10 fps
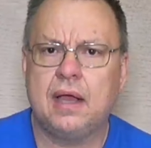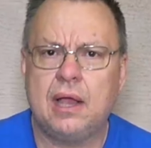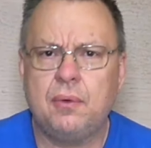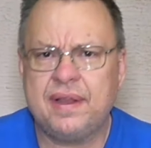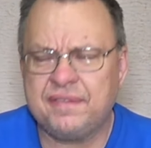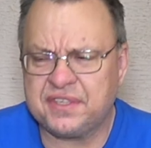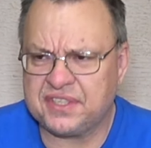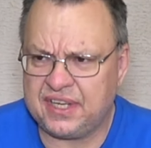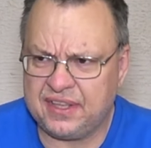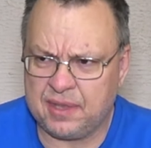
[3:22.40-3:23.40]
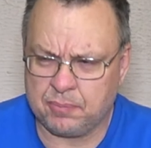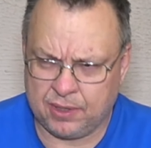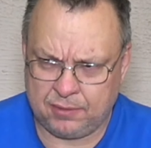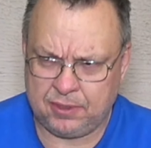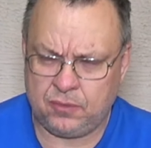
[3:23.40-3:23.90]
I would have to say that
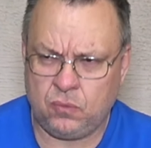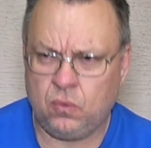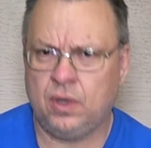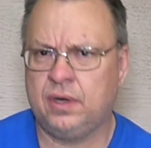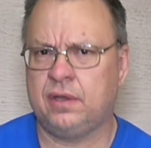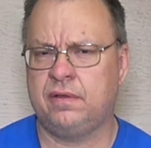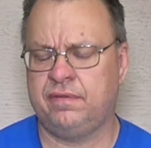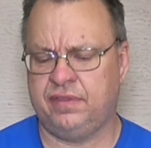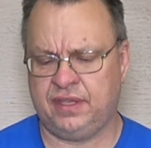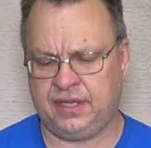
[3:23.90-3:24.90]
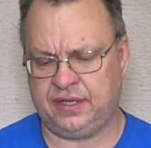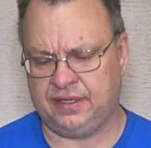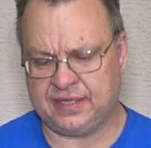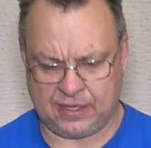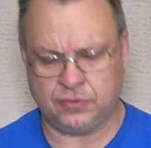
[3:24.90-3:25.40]
probably one of the
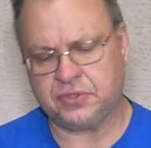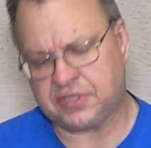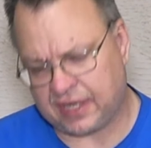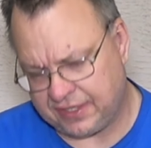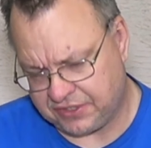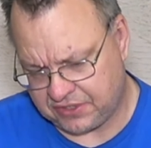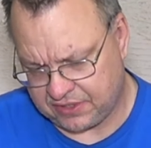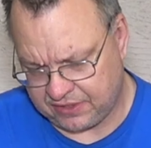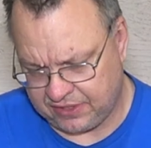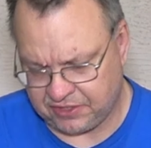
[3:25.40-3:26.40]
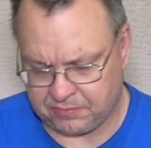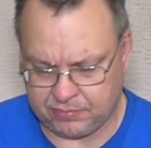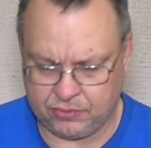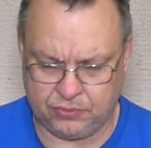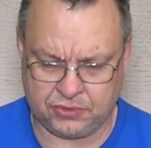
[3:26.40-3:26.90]
downsides to these
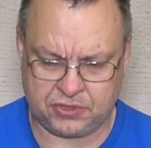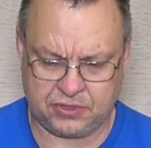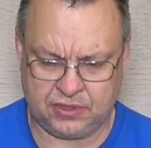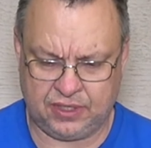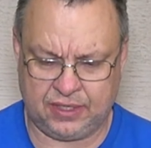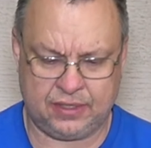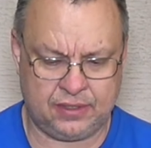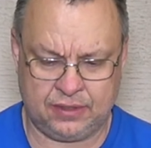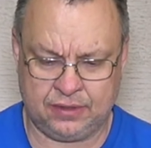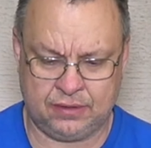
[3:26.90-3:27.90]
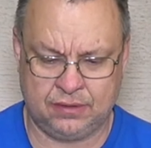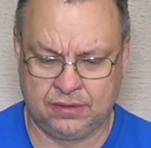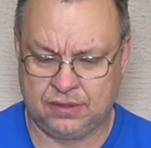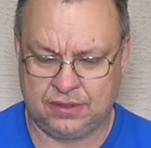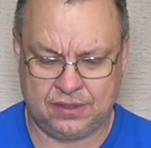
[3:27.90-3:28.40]
boots, and
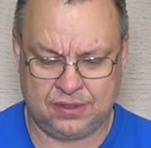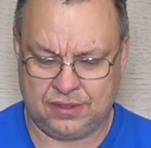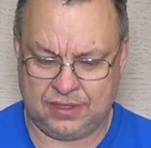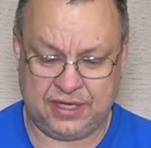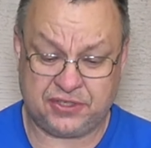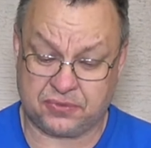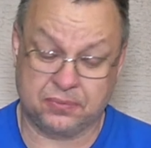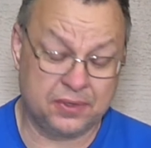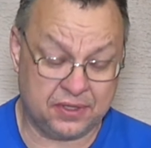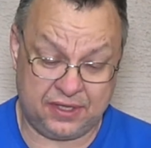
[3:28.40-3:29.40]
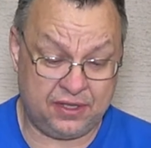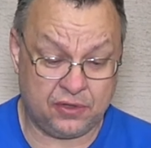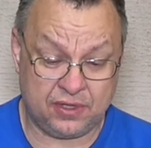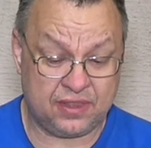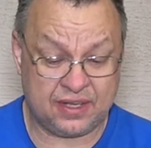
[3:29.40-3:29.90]
it's really the
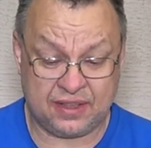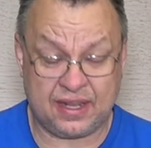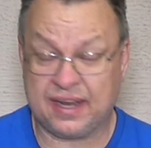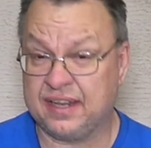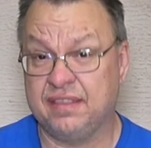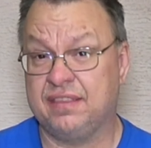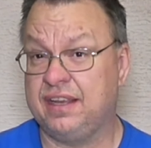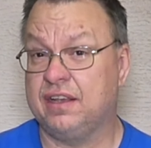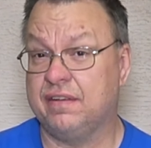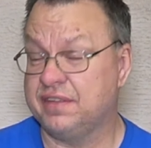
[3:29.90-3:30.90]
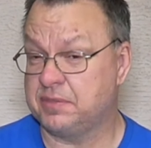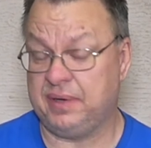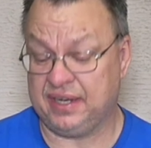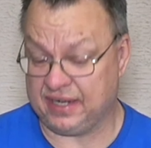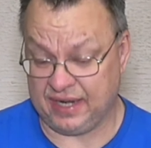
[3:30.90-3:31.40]
only thing that I can think of as
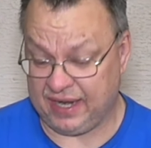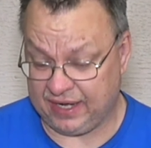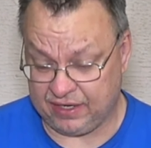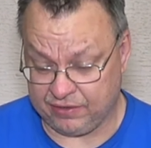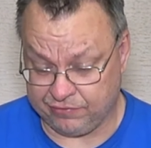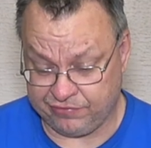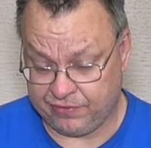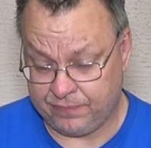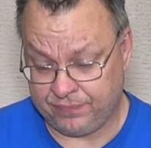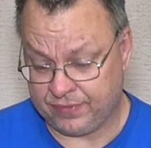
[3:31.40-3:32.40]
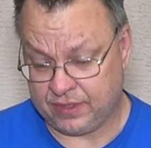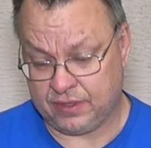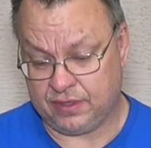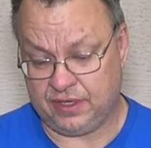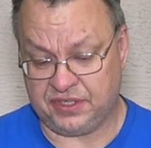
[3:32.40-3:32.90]
being a negative,
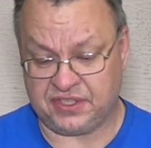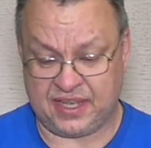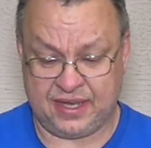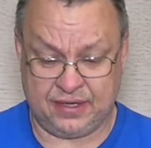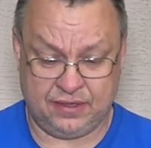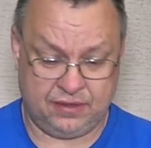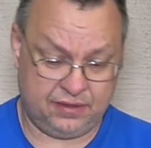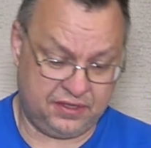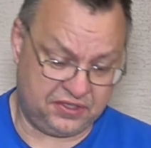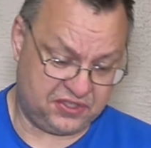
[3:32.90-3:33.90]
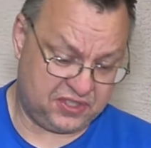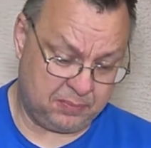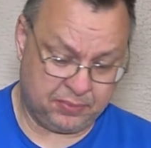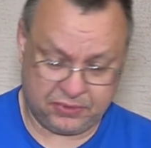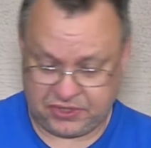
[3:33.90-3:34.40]
is that the
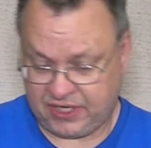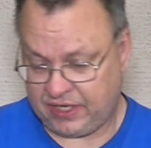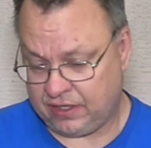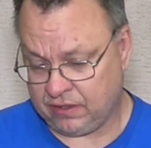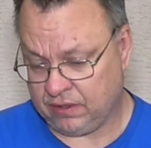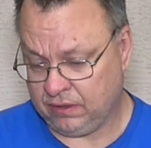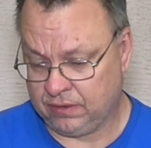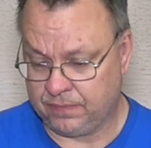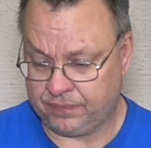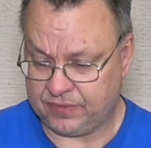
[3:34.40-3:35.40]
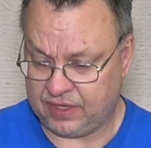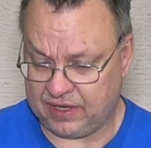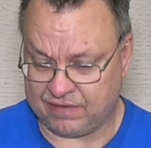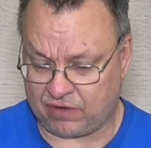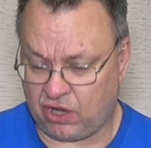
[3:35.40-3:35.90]
zippers here
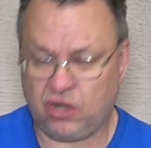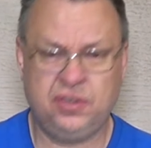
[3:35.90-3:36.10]
have all